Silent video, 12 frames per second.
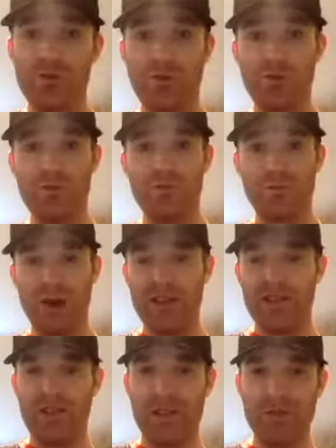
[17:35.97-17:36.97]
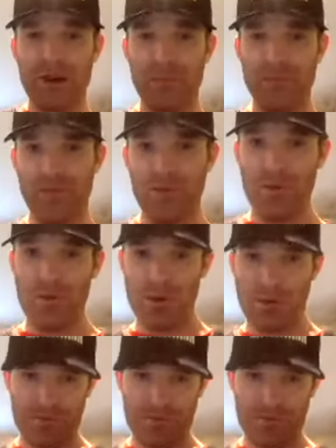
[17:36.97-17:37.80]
who hasn't seen me on before.